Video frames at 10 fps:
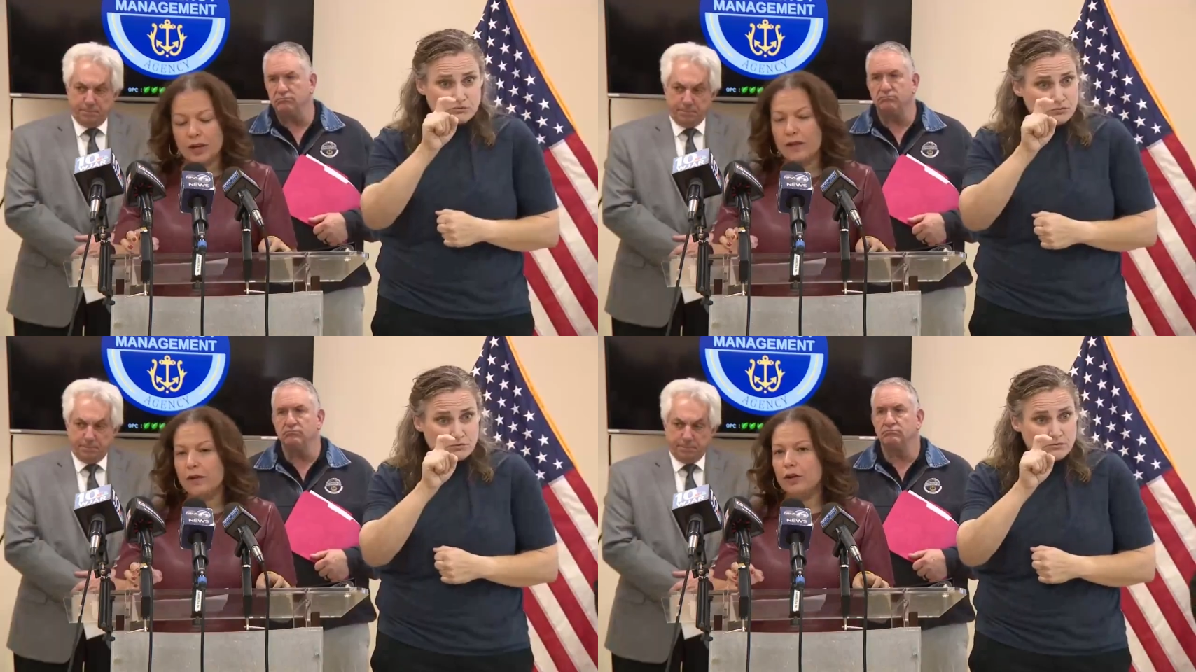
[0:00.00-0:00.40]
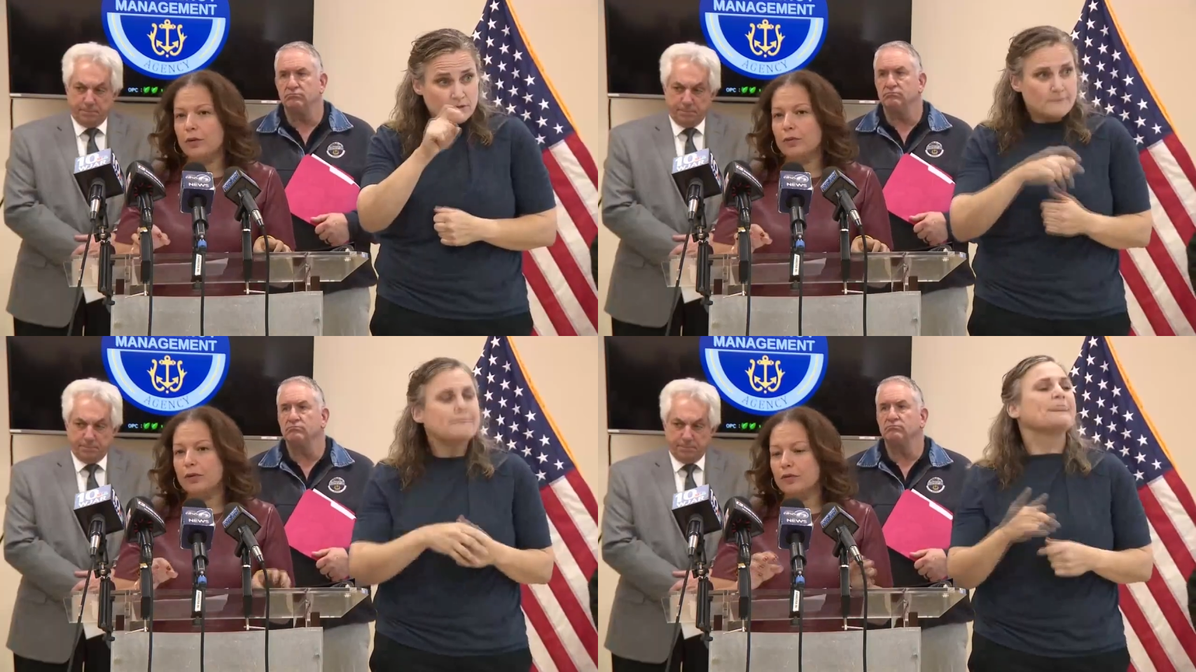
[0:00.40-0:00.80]
Speaker 1: have a
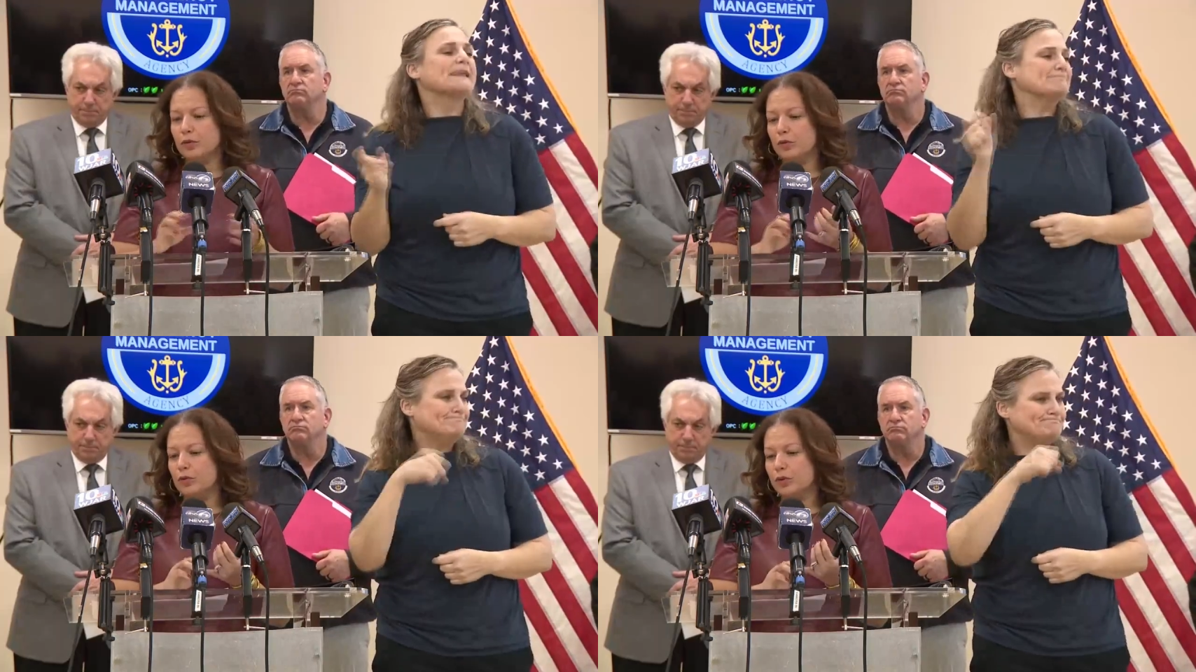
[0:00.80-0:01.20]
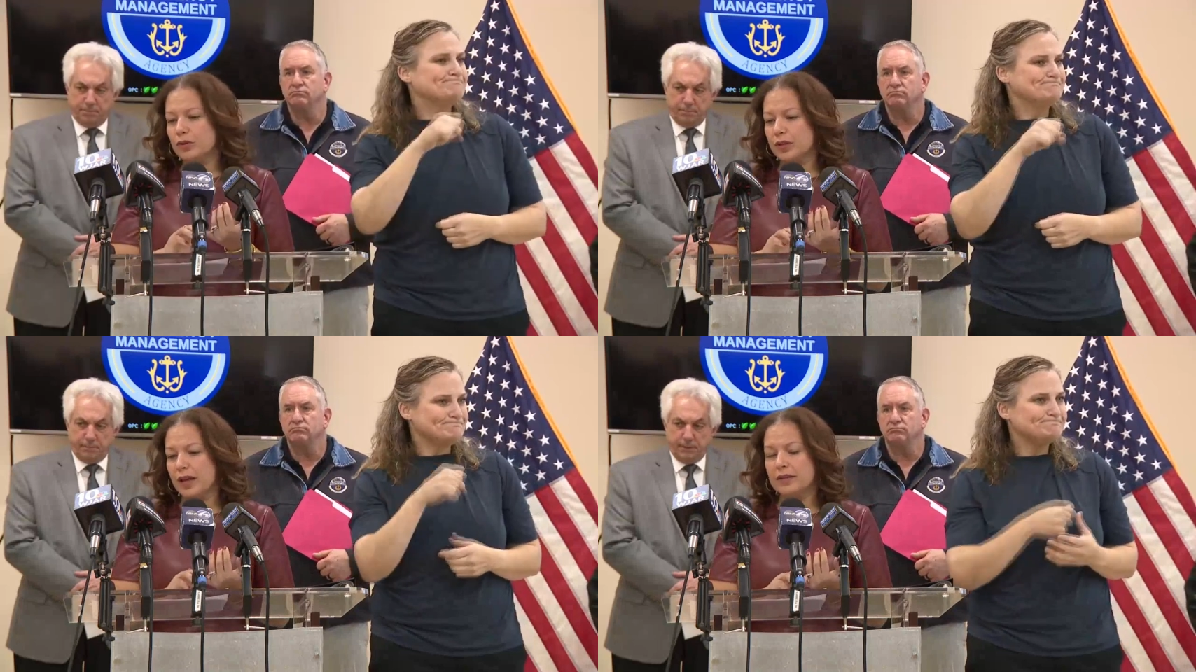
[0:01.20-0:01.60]
number of
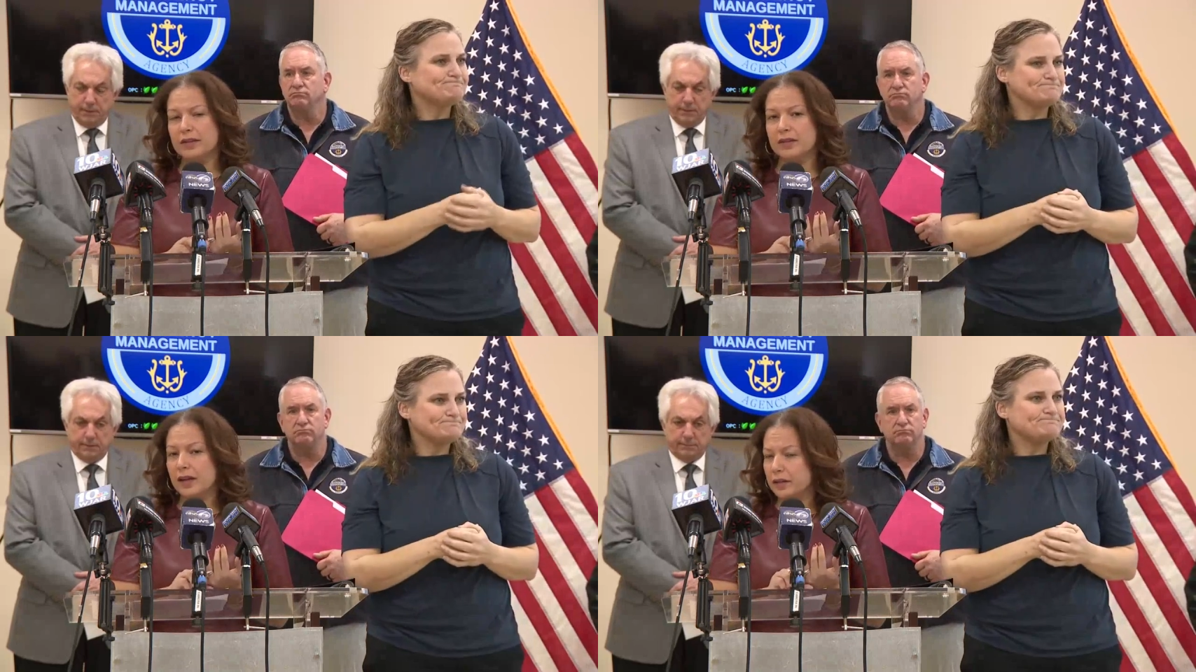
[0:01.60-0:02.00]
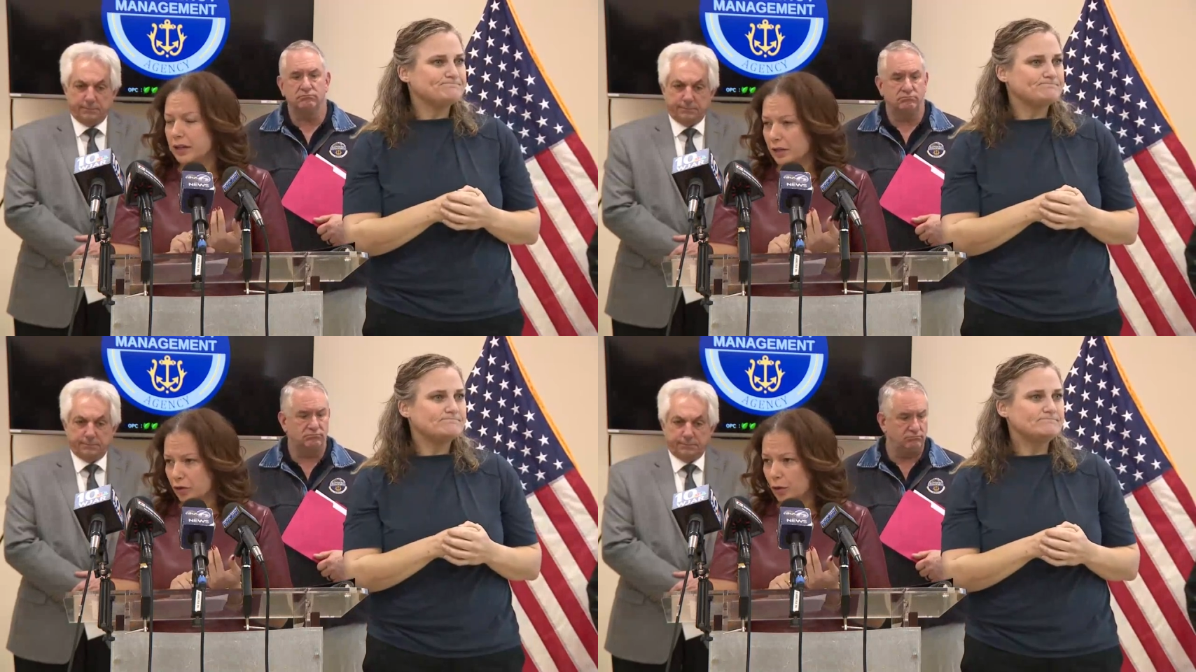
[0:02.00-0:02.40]
schools that decided
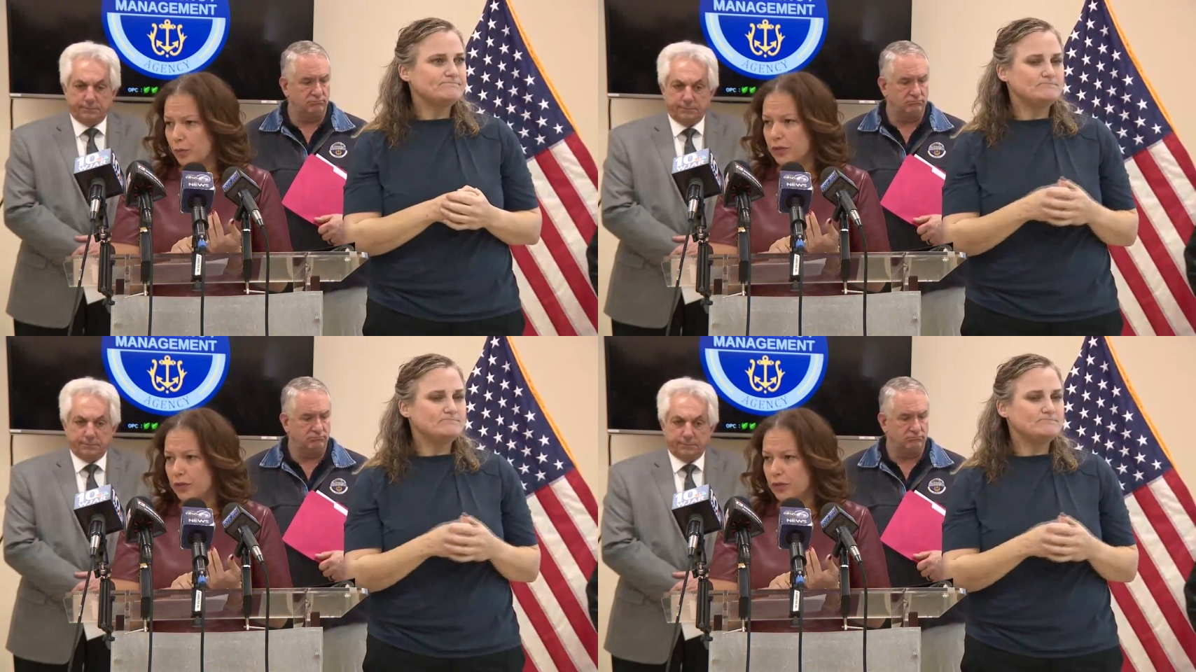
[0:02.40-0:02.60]
not to open